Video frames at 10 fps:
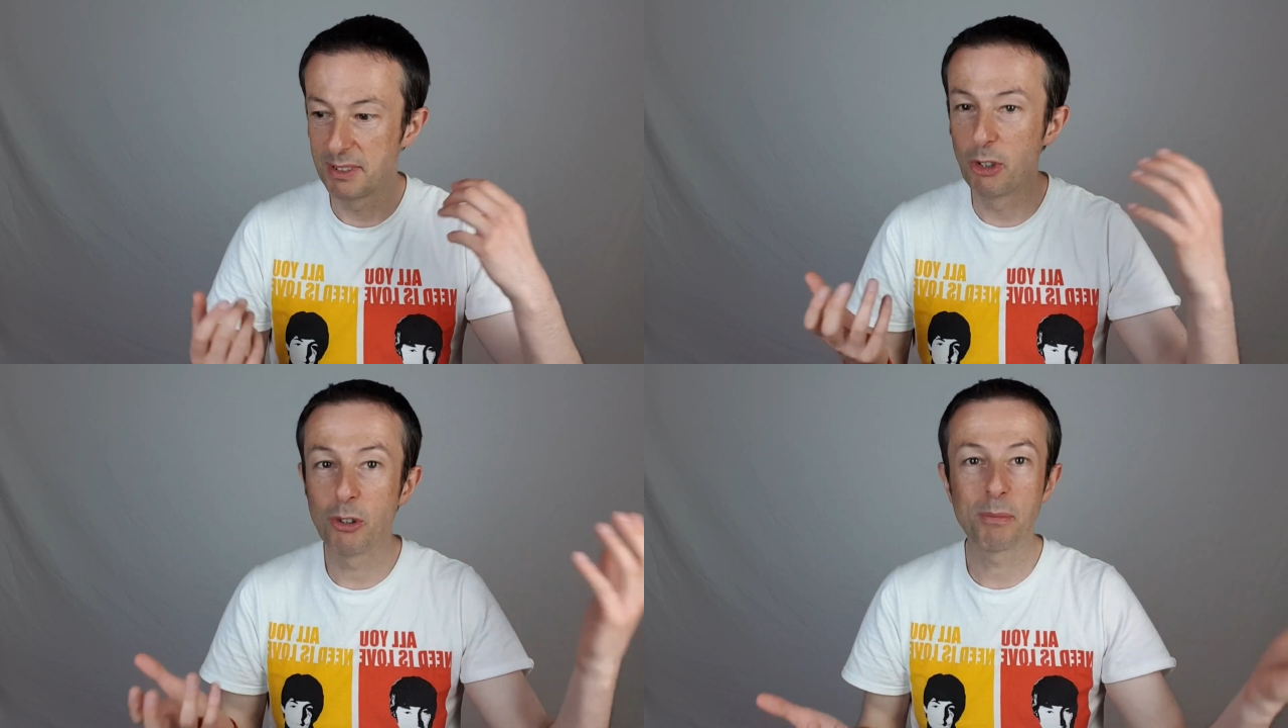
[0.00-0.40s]

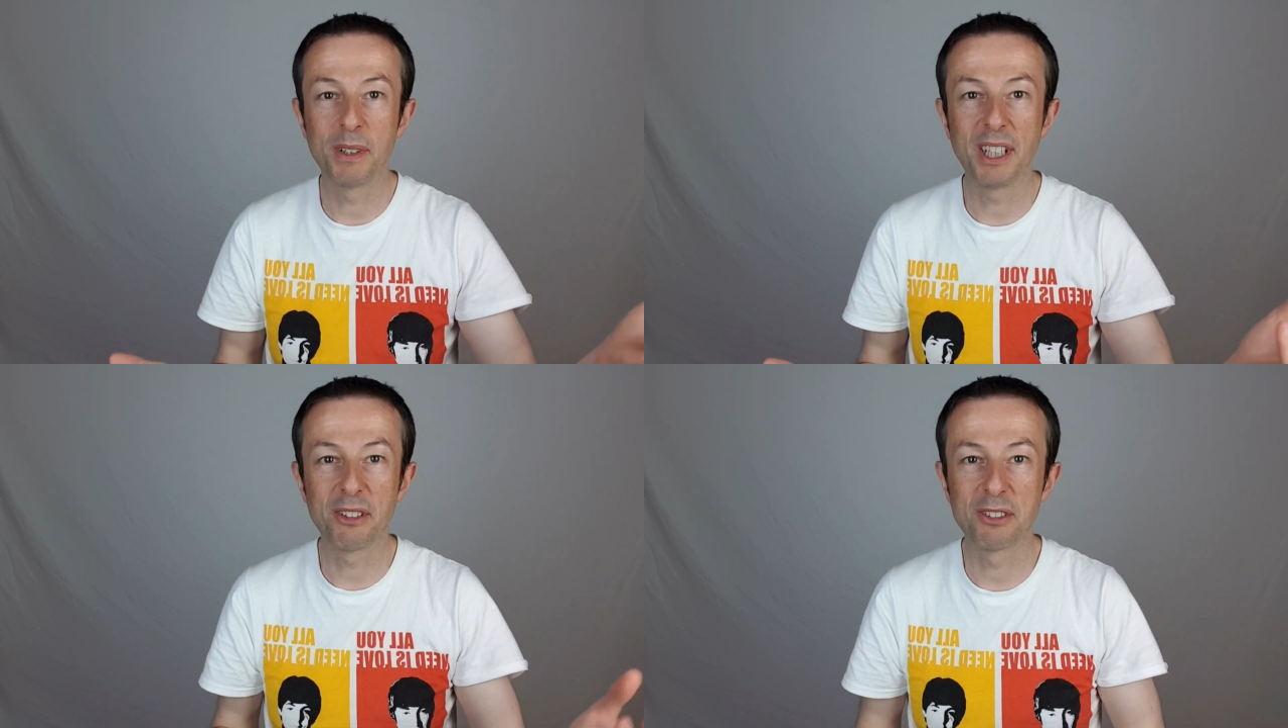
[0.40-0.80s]
Europe and
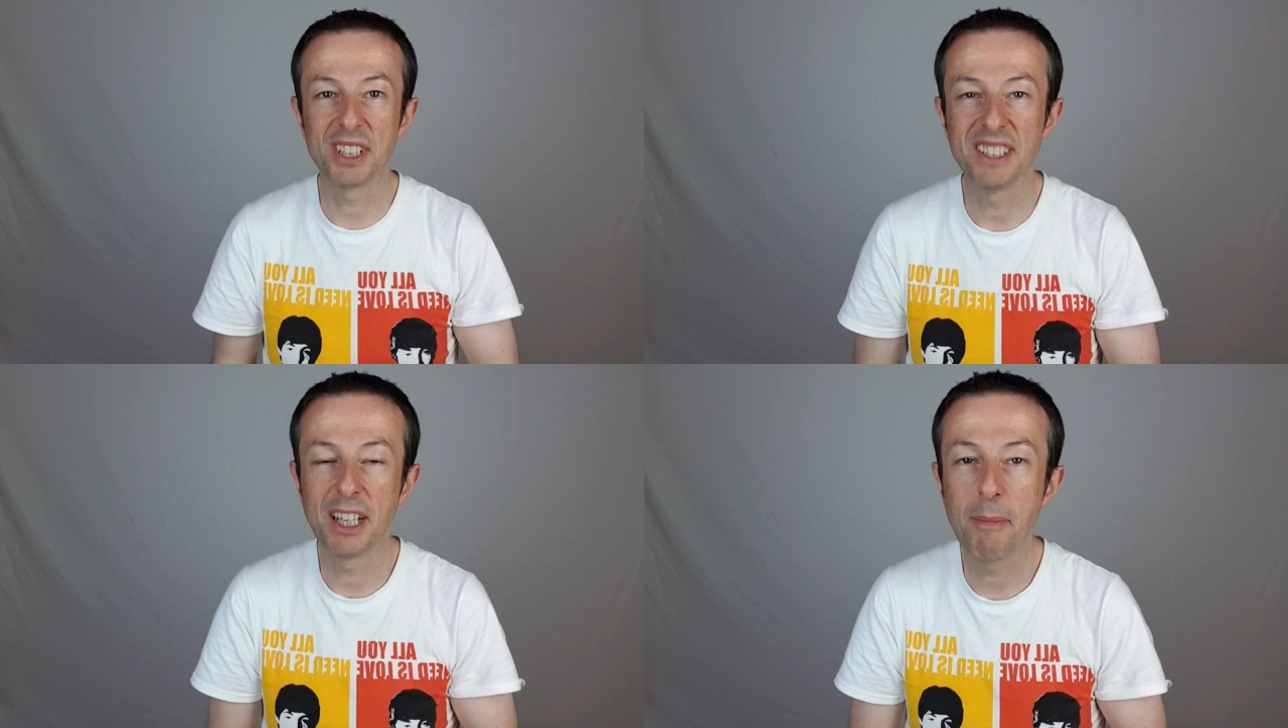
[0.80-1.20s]
the other is
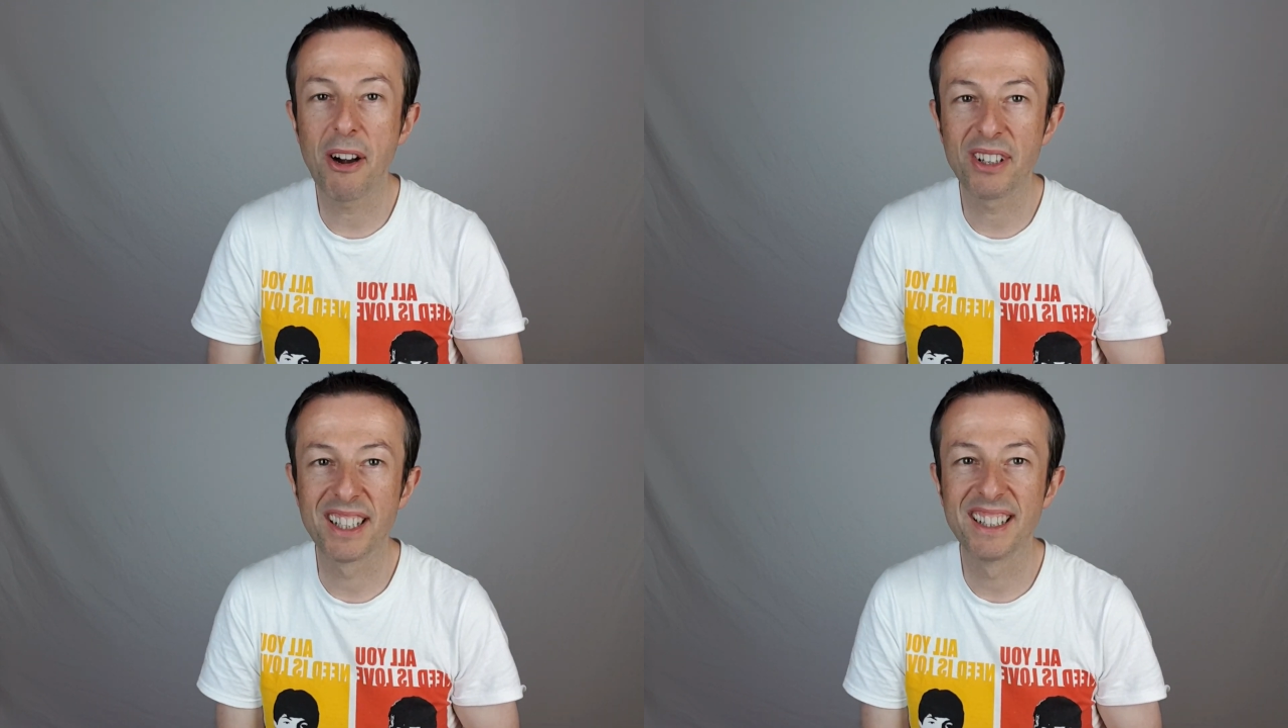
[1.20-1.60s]
in
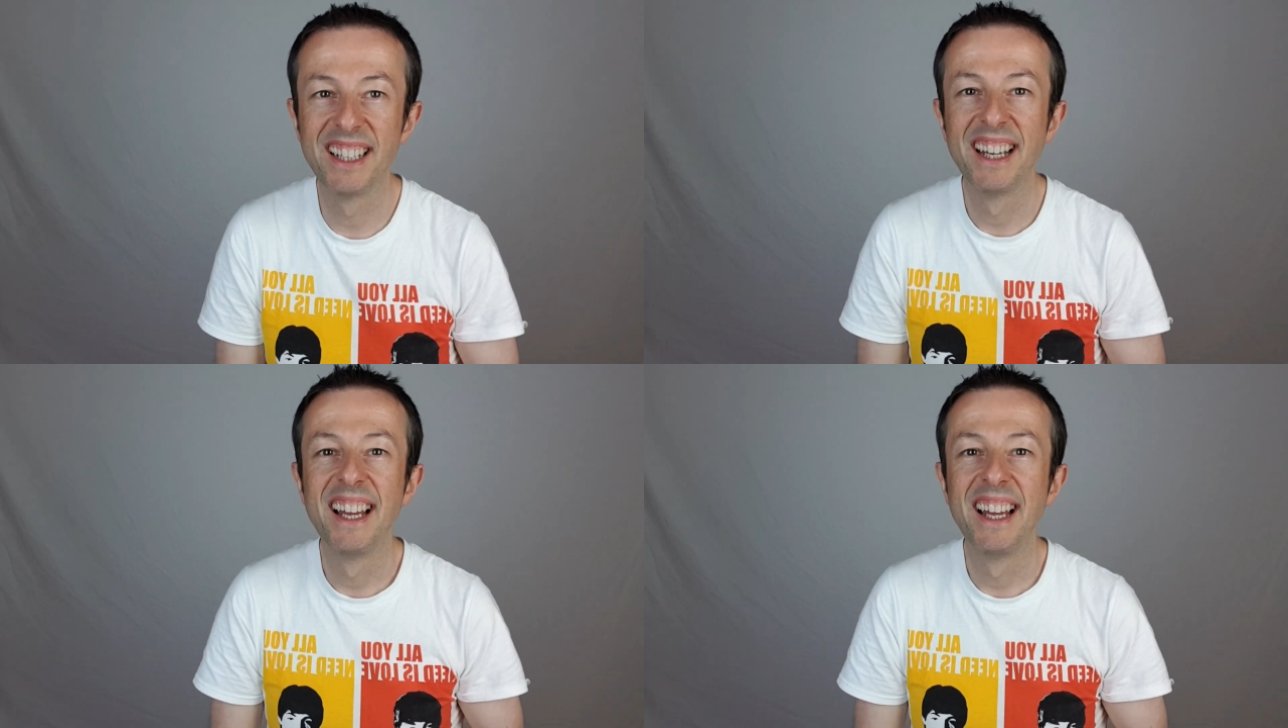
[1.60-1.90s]
America,